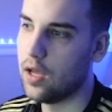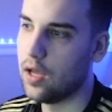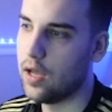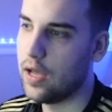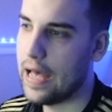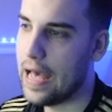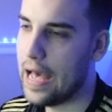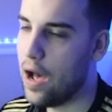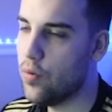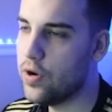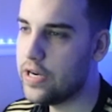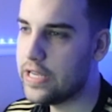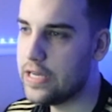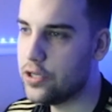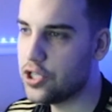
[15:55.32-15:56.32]
How did he
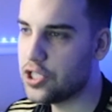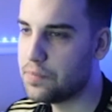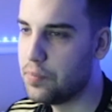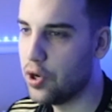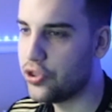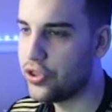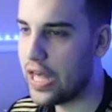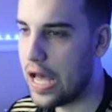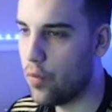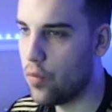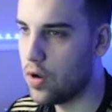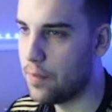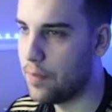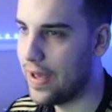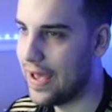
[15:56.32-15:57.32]
just put that one
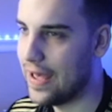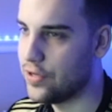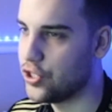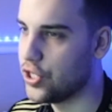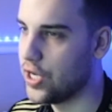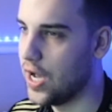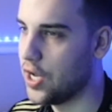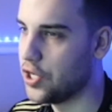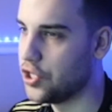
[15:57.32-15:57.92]
past Yashin?